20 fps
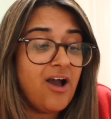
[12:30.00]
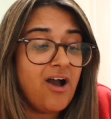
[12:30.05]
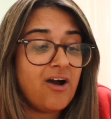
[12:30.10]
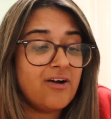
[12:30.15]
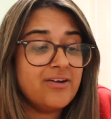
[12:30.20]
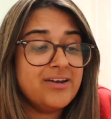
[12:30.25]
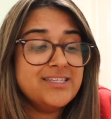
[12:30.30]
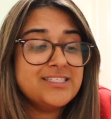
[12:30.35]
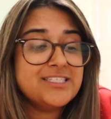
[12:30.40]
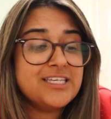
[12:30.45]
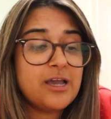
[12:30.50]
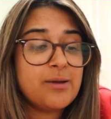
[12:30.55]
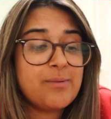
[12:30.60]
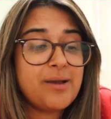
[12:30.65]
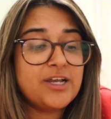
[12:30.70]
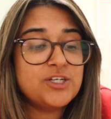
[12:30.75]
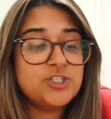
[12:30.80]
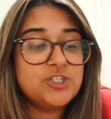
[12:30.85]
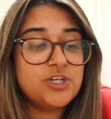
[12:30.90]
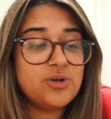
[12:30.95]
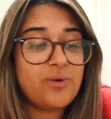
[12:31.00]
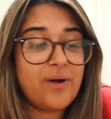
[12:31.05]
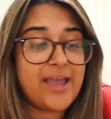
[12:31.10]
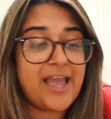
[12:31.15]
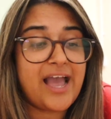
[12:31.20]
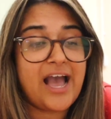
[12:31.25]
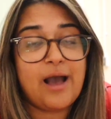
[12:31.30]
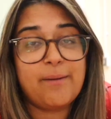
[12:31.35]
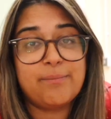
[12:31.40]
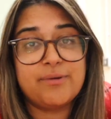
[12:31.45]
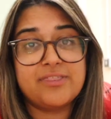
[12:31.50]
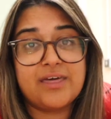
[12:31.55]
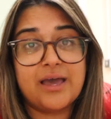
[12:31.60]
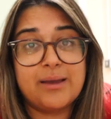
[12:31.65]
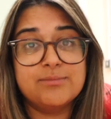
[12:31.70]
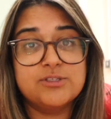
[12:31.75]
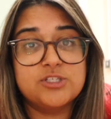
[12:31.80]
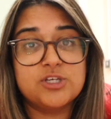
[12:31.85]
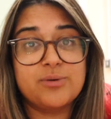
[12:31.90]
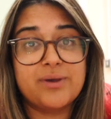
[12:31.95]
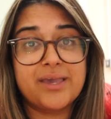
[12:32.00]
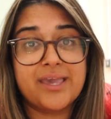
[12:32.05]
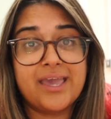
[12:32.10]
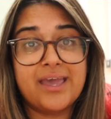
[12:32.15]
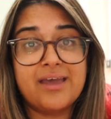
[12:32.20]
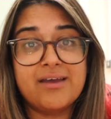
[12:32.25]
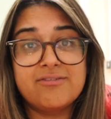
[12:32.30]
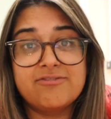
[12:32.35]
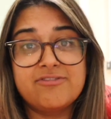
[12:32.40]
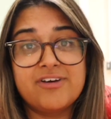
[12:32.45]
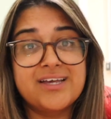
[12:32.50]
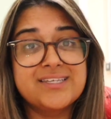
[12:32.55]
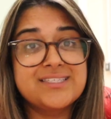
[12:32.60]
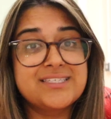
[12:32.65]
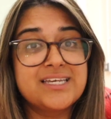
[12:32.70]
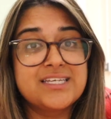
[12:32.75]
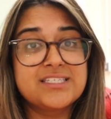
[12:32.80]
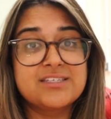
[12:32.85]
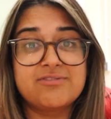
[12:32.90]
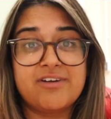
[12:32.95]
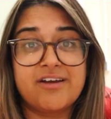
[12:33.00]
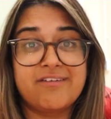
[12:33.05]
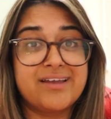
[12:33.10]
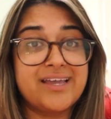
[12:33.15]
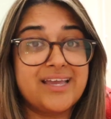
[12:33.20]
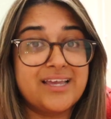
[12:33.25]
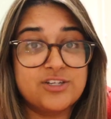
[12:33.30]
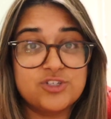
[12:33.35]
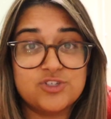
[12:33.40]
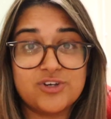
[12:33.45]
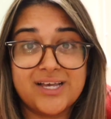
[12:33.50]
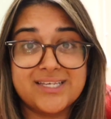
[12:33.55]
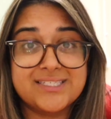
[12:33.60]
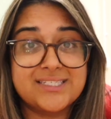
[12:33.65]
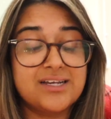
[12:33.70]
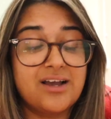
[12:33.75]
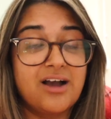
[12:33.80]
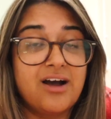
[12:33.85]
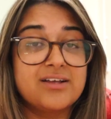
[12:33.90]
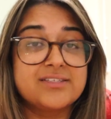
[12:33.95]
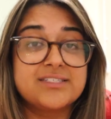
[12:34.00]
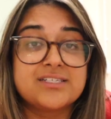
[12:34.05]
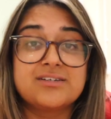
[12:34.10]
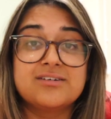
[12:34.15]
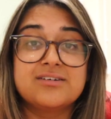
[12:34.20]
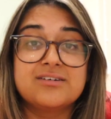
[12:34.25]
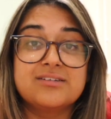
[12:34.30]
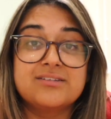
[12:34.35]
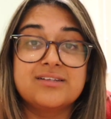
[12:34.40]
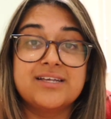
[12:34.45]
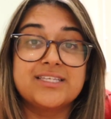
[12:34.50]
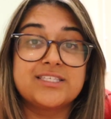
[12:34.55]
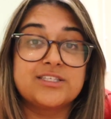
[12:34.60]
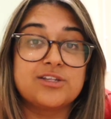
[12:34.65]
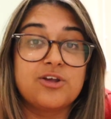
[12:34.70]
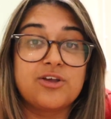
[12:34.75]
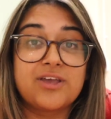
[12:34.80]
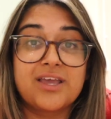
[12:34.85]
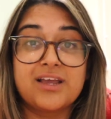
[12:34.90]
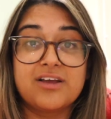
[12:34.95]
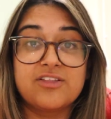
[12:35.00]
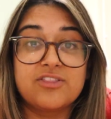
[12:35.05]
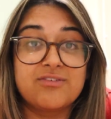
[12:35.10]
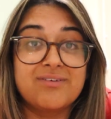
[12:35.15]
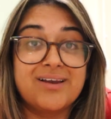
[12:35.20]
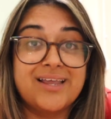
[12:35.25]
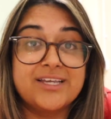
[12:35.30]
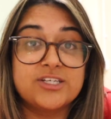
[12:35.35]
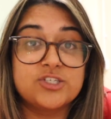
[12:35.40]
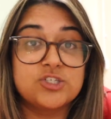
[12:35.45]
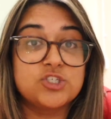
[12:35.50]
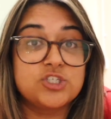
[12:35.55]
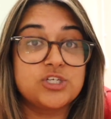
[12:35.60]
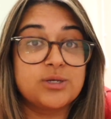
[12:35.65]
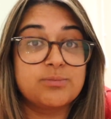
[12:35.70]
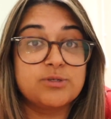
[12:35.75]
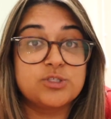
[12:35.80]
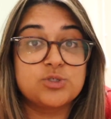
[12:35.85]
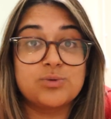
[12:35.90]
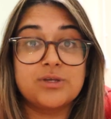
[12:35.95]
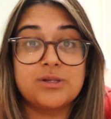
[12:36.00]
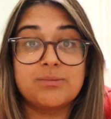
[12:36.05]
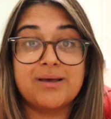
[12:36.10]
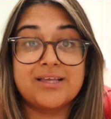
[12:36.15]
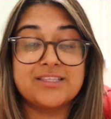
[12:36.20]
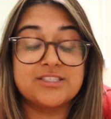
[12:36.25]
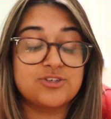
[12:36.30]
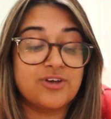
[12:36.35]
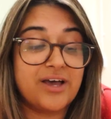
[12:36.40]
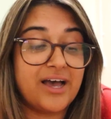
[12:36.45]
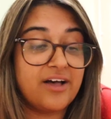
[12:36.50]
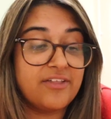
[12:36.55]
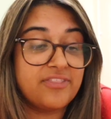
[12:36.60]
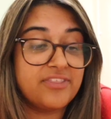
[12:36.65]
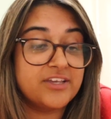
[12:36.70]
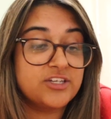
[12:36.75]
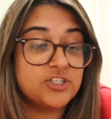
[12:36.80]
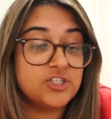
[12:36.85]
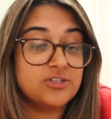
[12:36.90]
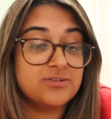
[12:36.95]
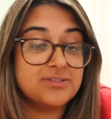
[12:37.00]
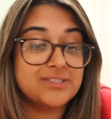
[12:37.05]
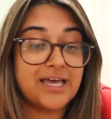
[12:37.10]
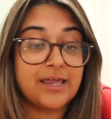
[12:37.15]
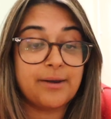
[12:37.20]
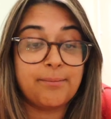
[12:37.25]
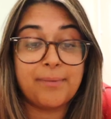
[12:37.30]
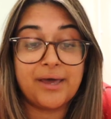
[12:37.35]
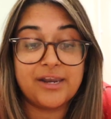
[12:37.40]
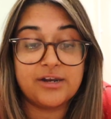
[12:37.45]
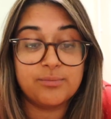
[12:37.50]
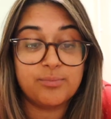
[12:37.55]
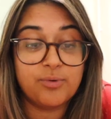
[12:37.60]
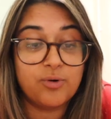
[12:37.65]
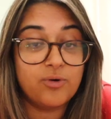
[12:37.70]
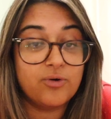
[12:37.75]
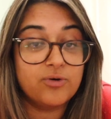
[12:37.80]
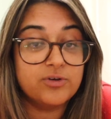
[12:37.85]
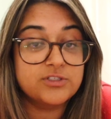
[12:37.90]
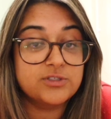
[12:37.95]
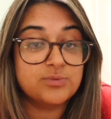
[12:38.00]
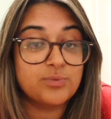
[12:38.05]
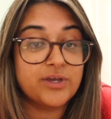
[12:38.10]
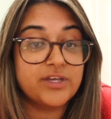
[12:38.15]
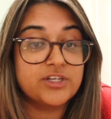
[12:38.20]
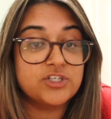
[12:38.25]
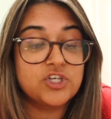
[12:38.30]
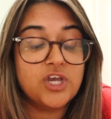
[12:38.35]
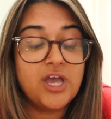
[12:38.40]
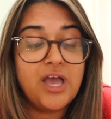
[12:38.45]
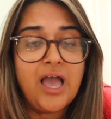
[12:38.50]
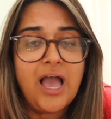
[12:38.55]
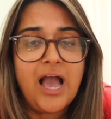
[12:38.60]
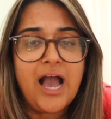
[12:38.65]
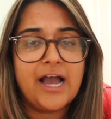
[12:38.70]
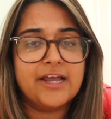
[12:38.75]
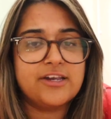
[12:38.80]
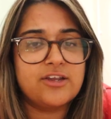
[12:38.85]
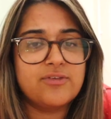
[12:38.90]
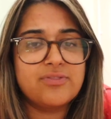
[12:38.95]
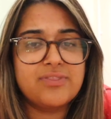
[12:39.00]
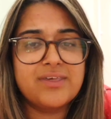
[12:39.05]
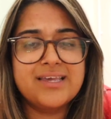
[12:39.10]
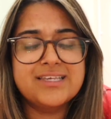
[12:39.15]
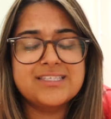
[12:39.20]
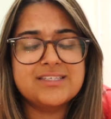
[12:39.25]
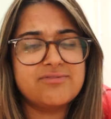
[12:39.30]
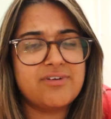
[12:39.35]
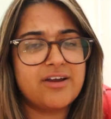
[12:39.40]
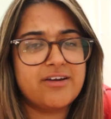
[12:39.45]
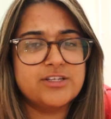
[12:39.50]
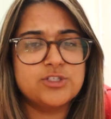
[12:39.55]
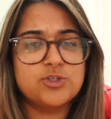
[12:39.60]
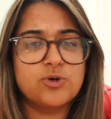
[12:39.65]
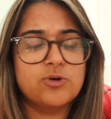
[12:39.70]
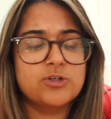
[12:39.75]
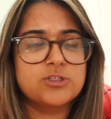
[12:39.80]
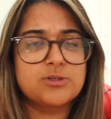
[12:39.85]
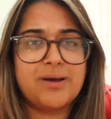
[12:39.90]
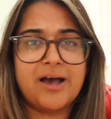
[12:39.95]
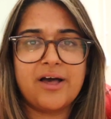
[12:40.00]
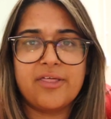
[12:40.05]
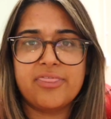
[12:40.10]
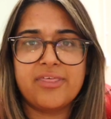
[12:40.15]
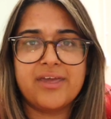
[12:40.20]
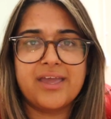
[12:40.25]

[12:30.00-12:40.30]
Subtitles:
honestly I'm actually quite happy that I'm doing it. Firstly, it's a very interesting article. It's looking at the relationship between mental health issues and menopause, which I don't think is a very talked about